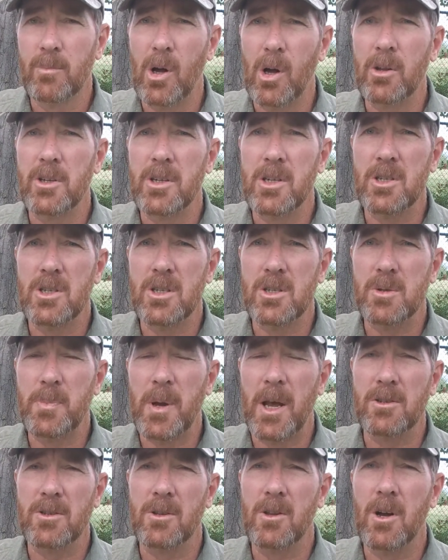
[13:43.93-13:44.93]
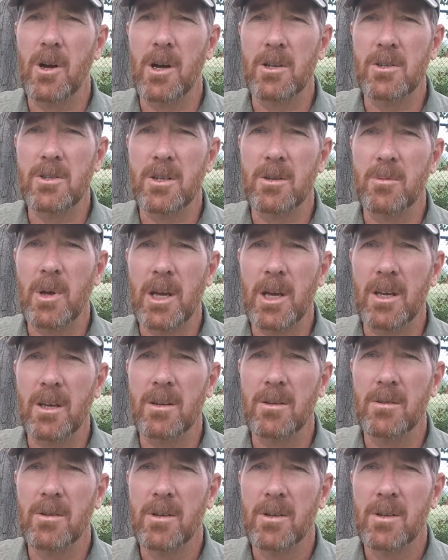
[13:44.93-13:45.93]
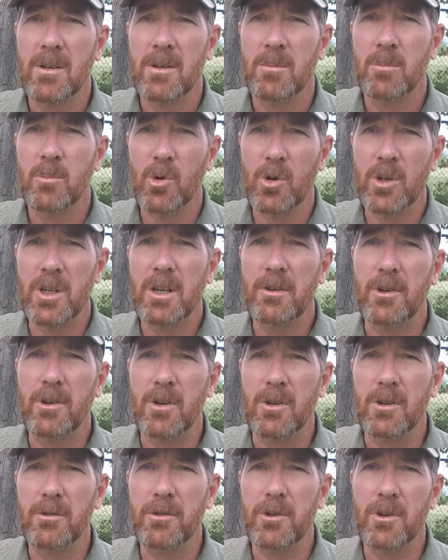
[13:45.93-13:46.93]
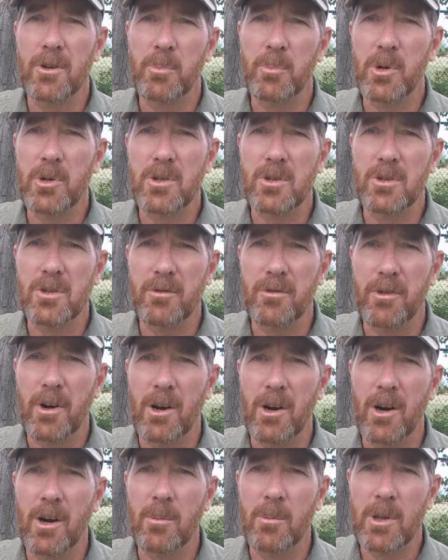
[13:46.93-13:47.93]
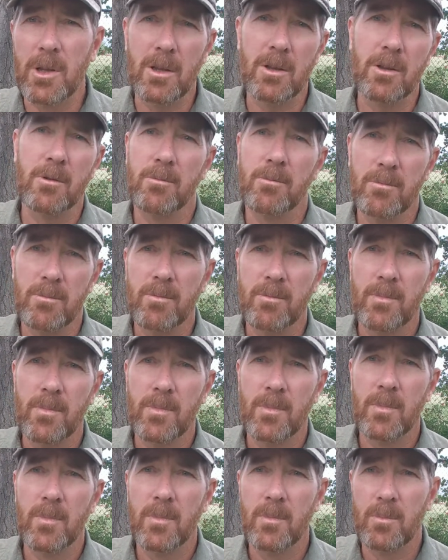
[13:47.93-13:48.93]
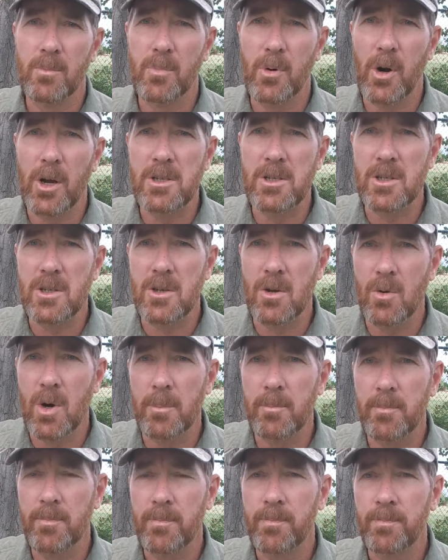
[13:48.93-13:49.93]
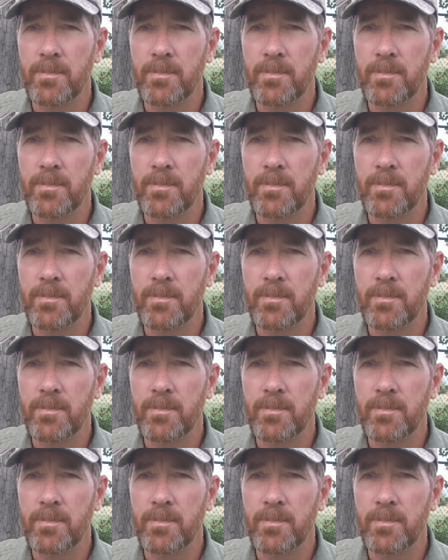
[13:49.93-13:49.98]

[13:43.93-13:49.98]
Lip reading: Politicians pass laws to make it more difficult for you to purchase a firearm, and then the prices go up.